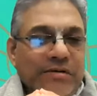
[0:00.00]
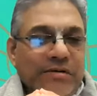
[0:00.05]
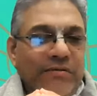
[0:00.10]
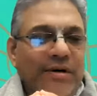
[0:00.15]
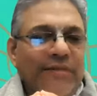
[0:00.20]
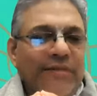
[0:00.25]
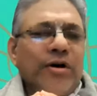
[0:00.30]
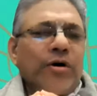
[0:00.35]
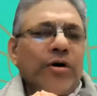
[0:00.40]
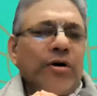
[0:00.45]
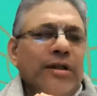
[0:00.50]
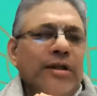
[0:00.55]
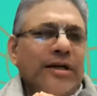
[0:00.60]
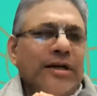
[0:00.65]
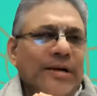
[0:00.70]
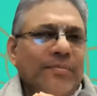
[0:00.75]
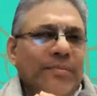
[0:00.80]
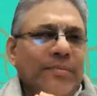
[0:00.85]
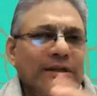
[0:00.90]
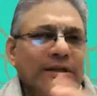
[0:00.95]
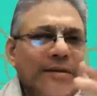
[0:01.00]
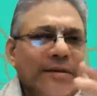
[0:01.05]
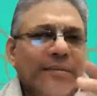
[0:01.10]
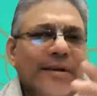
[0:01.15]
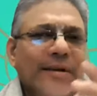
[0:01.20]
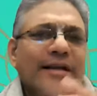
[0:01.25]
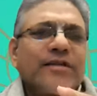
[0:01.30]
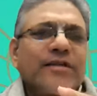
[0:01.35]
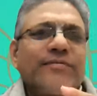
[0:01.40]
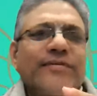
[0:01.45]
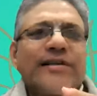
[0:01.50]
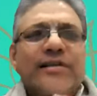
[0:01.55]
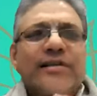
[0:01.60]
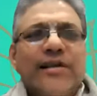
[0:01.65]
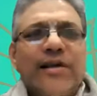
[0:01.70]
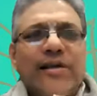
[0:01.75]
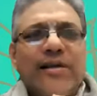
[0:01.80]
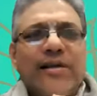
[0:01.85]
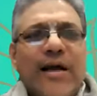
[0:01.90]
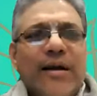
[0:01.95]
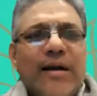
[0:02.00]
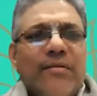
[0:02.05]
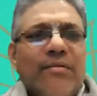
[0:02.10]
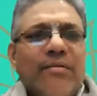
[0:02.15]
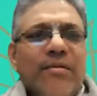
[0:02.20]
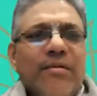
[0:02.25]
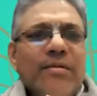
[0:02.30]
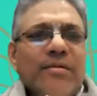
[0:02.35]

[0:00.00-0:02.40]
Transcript: When we go to the temple, sometimes we see that,